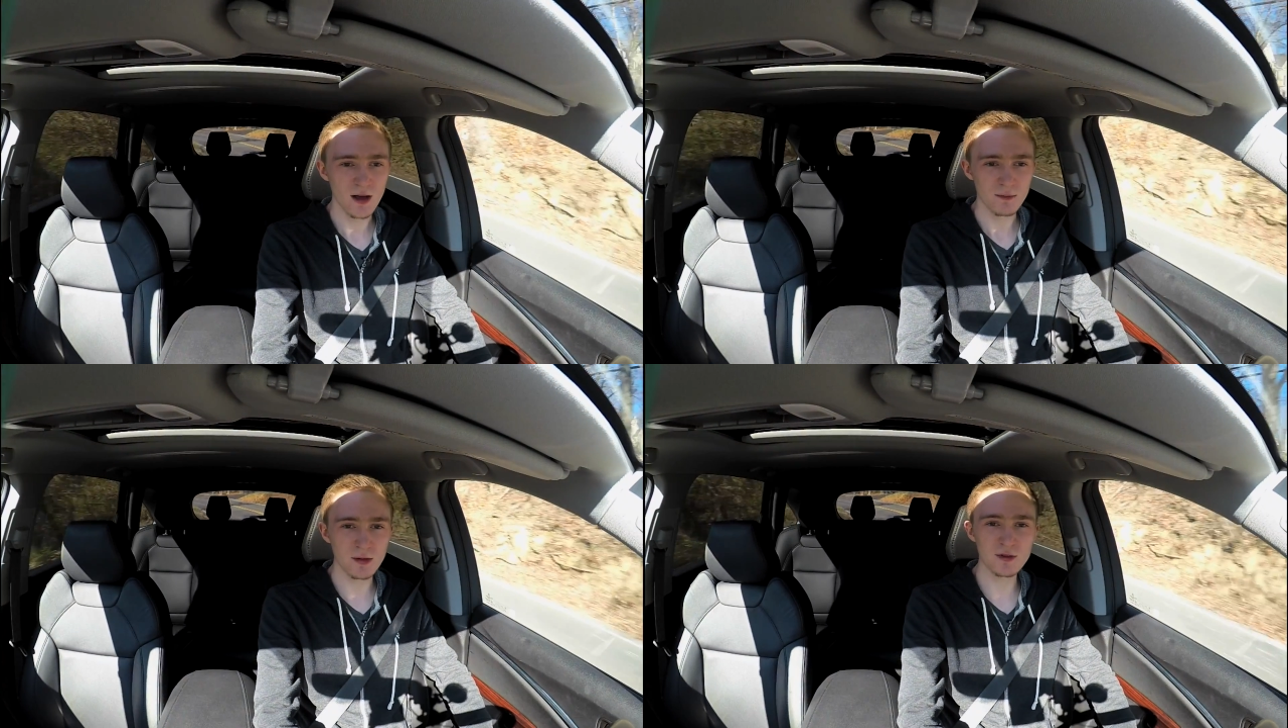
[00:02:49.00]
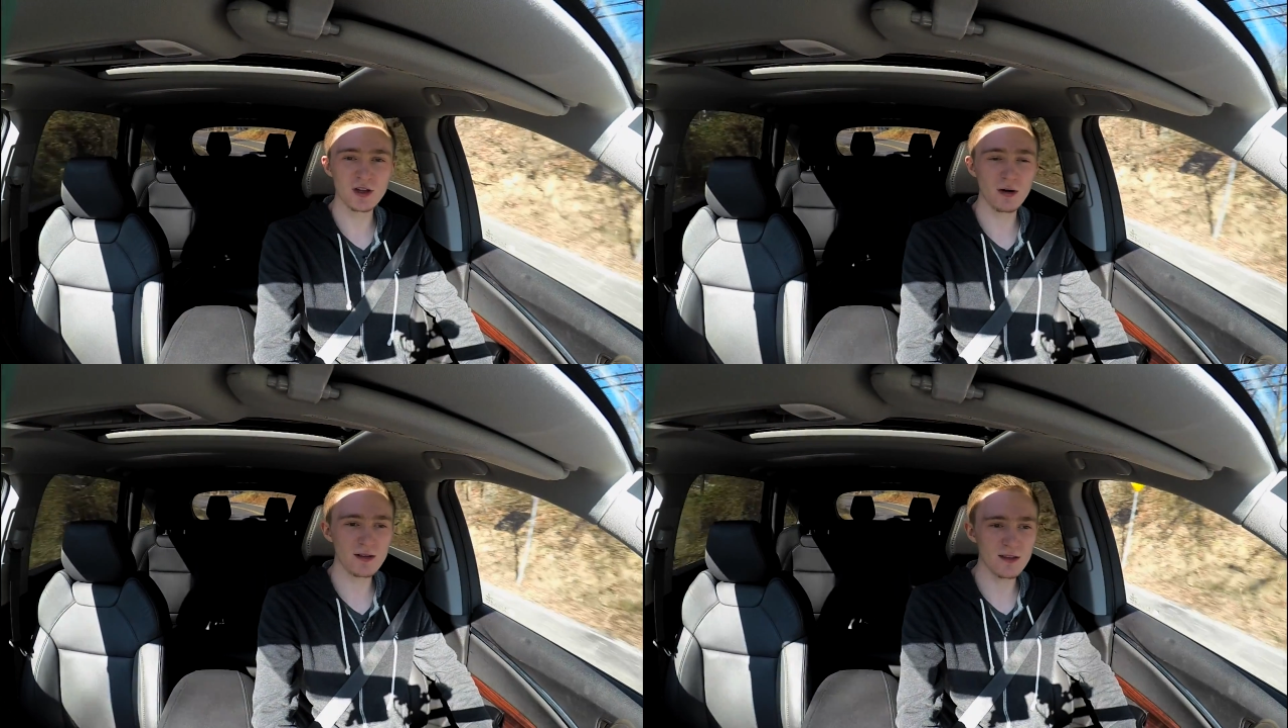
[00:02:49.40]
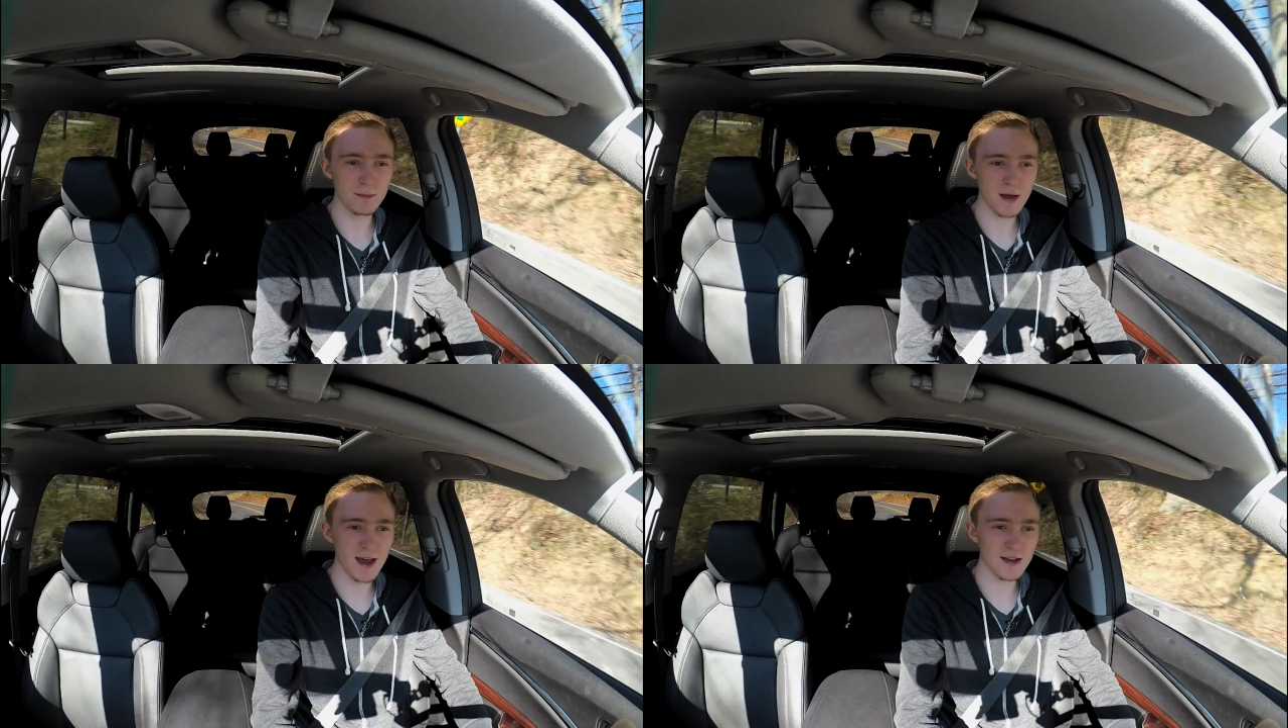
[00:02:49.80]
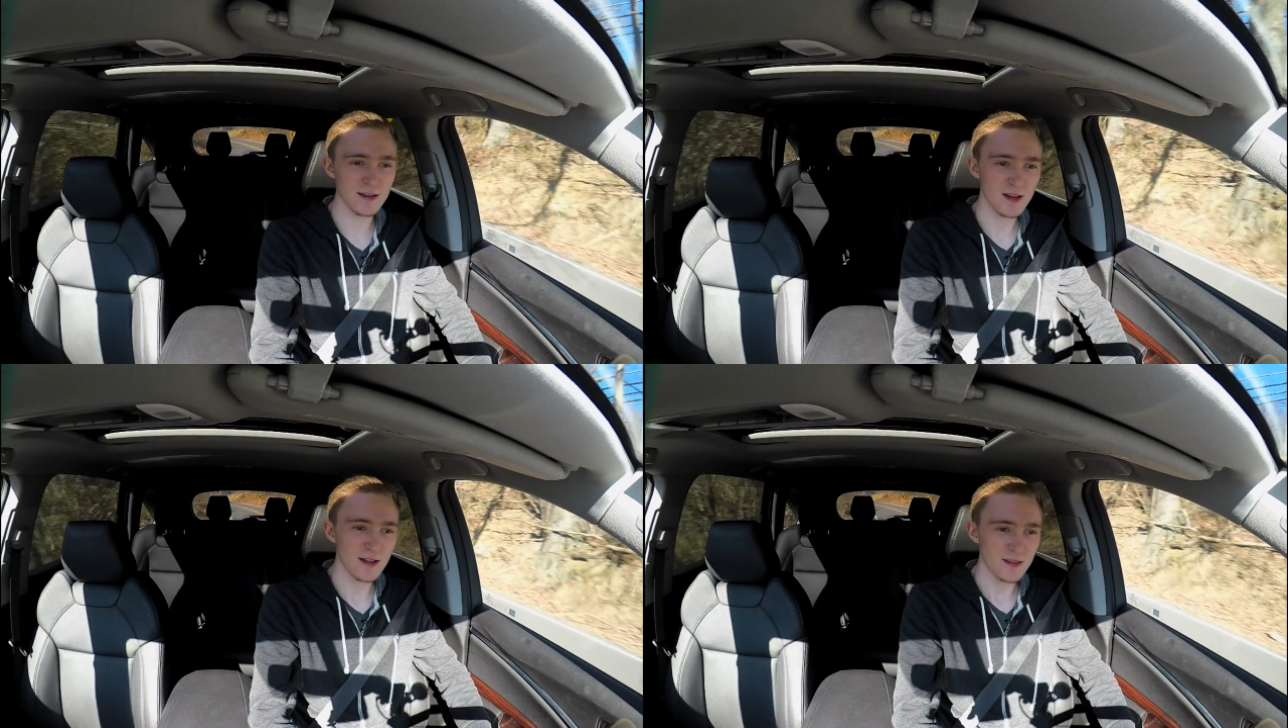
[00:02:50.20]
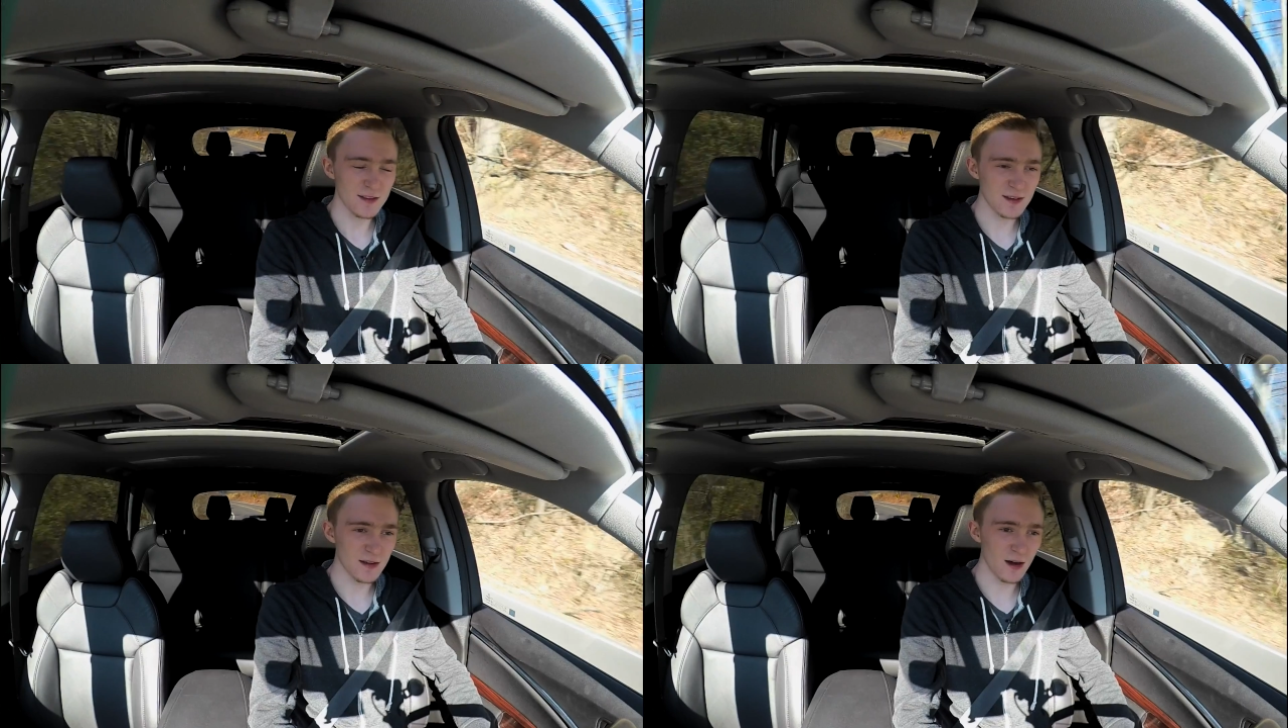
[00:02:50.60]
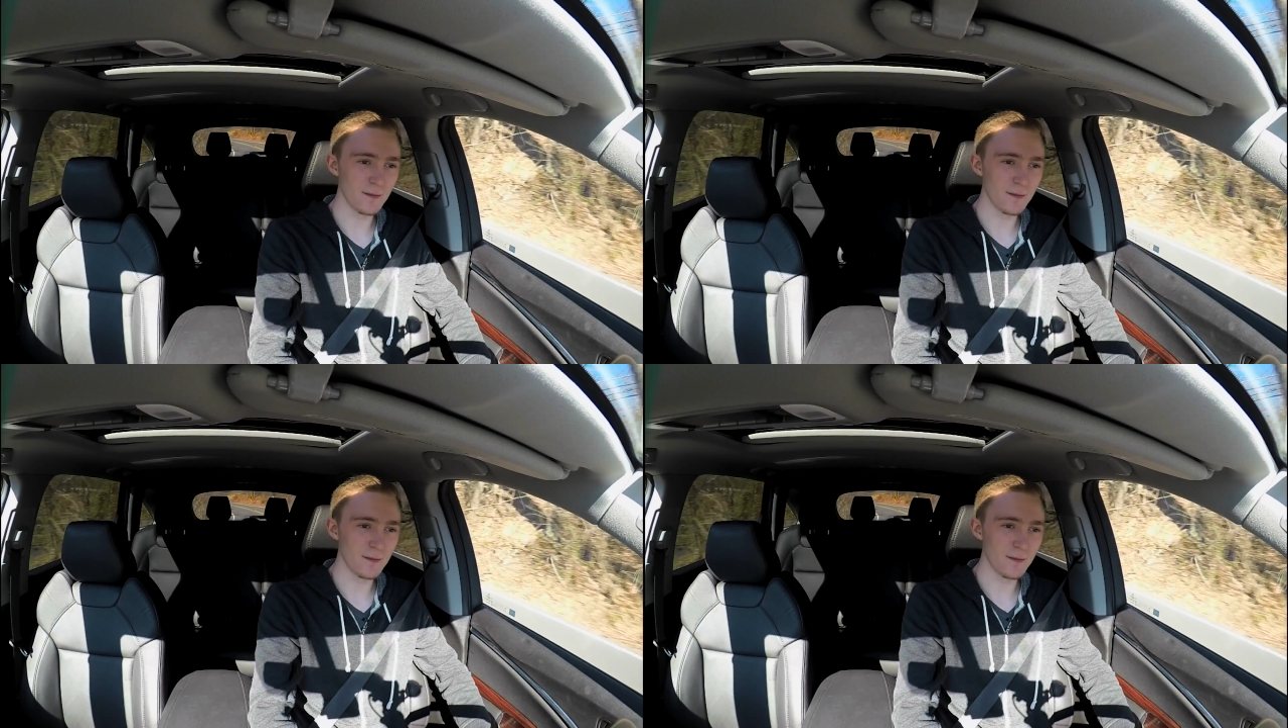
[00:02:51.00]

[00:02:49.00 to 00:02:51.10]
But then when you go onto the back, the